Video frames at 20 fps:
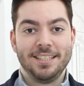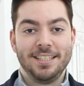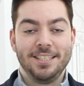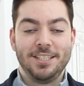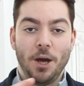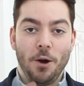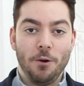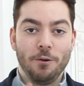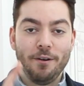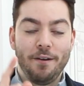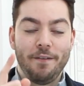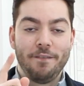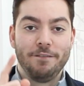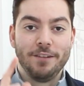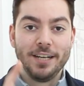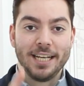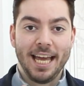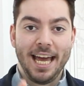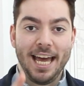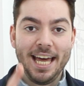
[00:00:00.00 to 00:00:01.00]
Don't
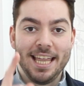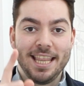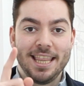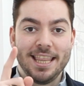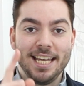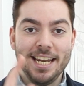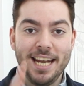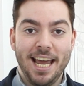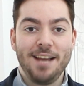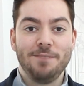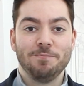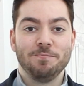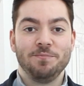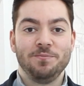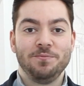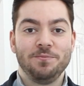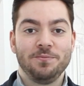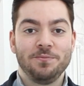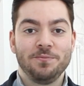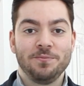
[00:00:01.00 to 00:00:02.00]
forget the name,
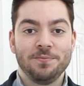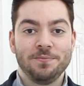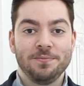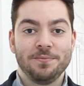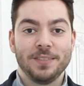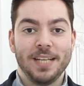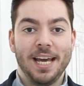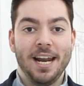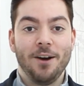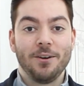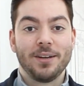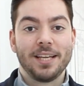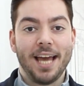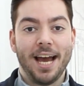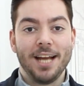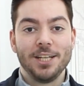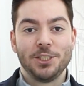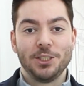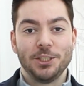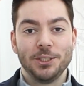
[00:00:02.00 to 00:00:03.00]
and I'll
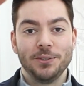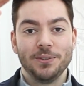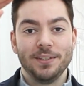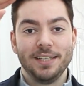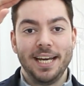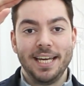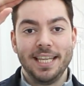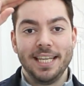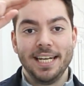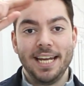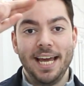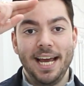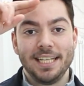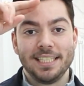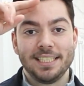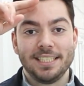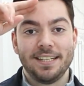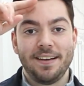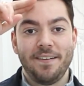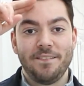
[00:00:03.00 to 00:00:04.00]
catch you in the
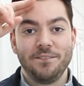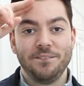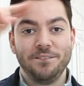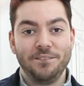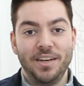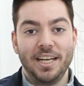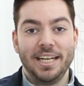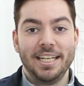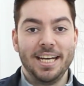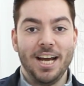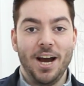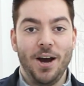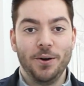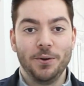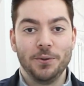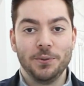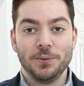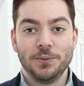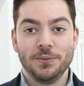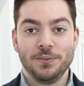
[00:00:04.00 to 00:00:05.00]
next
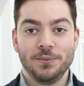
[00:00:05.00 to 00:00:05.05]
video.